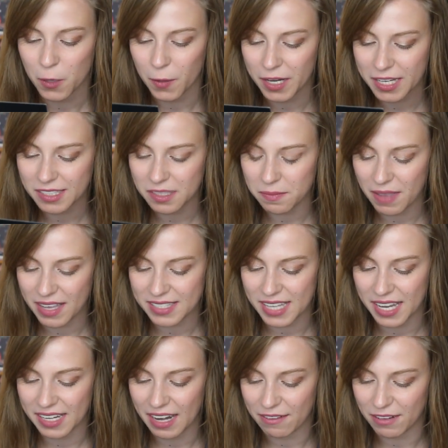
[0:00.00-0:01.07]
Your work is
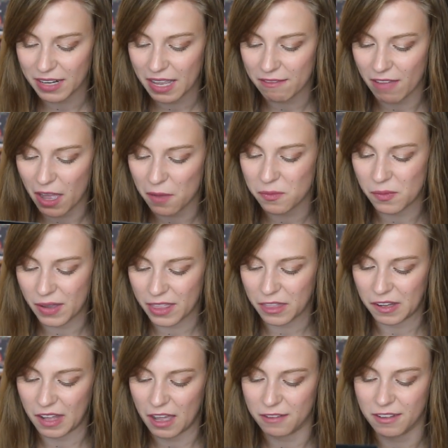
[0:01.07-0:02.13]
amazing. Never give up.
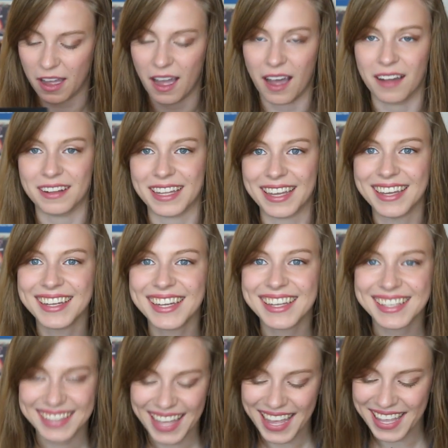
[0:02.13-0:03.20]
With love, Holly."
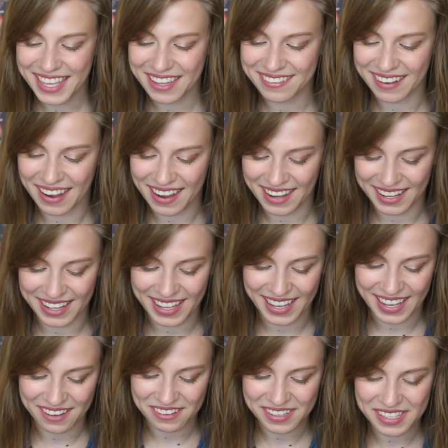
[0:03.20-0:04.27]
Thank you,
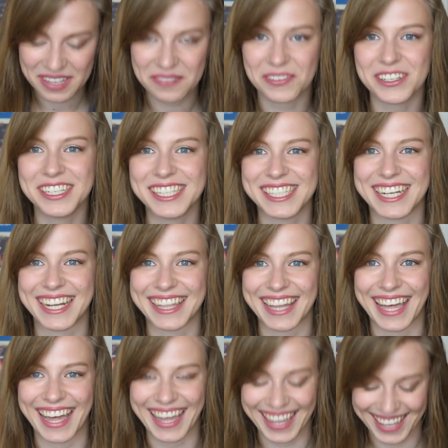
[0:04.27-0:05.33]
Holly. I really appreciate
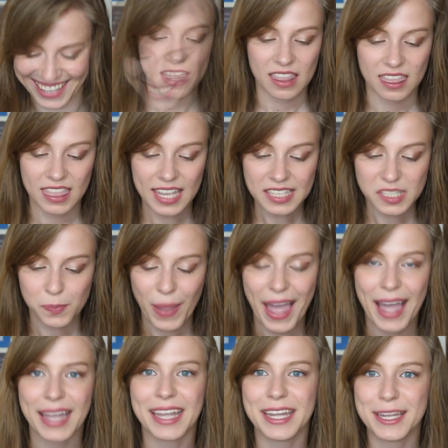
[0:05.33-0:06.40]
that. This
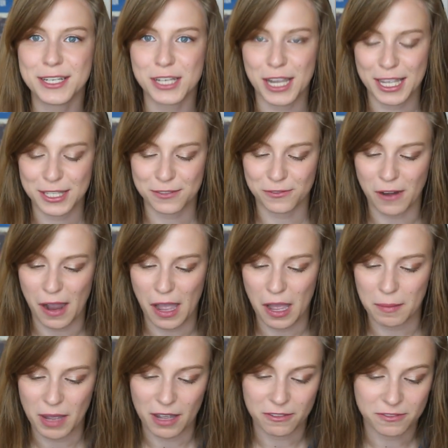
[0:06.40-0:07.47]
package is
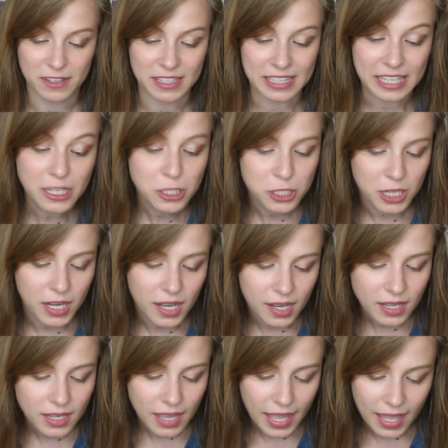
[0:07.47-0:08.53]
from a
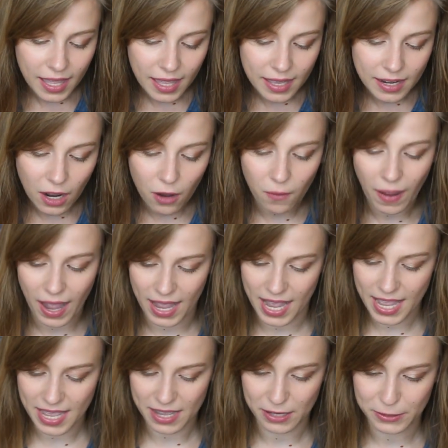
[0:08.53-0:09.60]
Felicia in
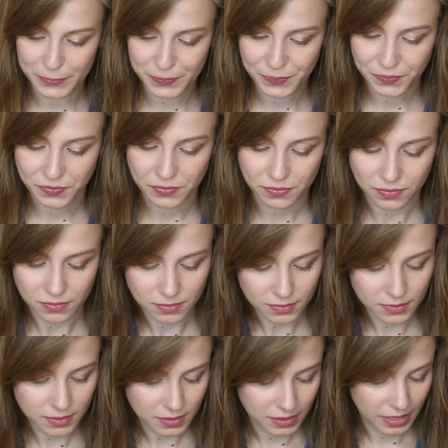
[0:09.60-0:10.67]
Ohio.
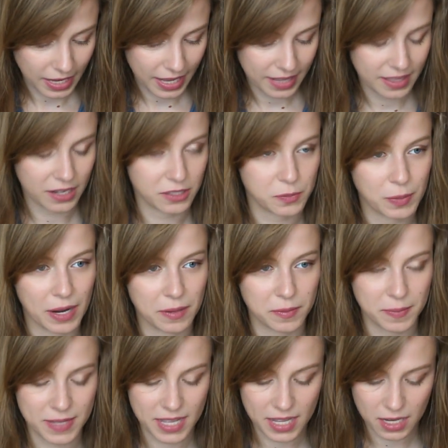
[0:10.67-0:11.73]
And there's
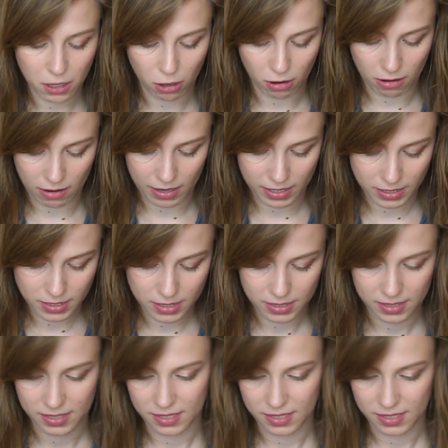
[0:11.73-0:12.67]
probably a card.